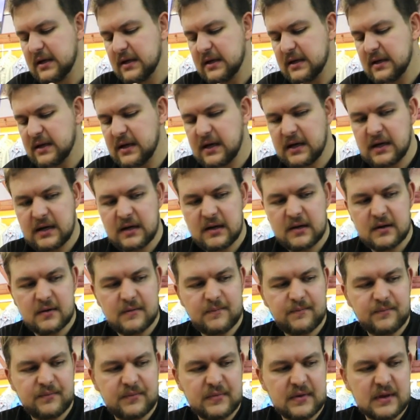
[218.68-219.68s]
Now,
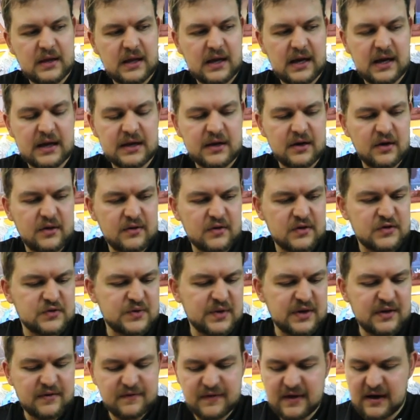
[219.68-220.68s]
I'd go the
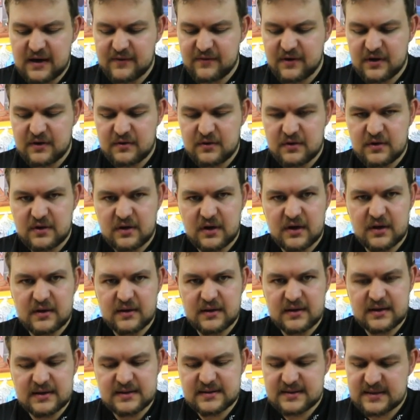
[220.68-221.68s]
2500 on
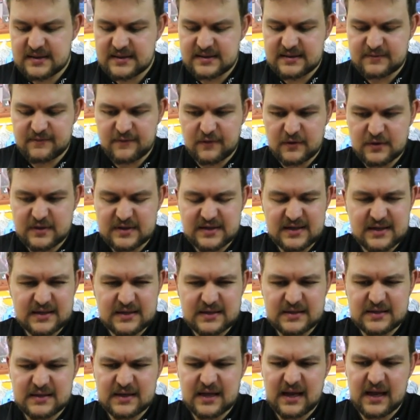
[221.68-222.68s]
the
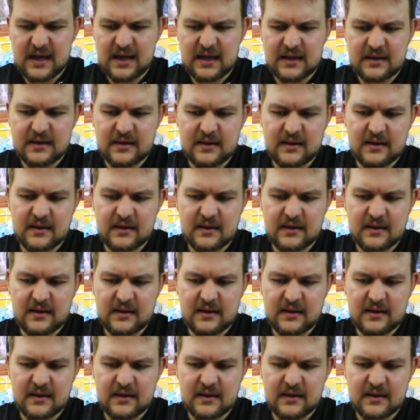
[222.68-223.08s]
6'6" and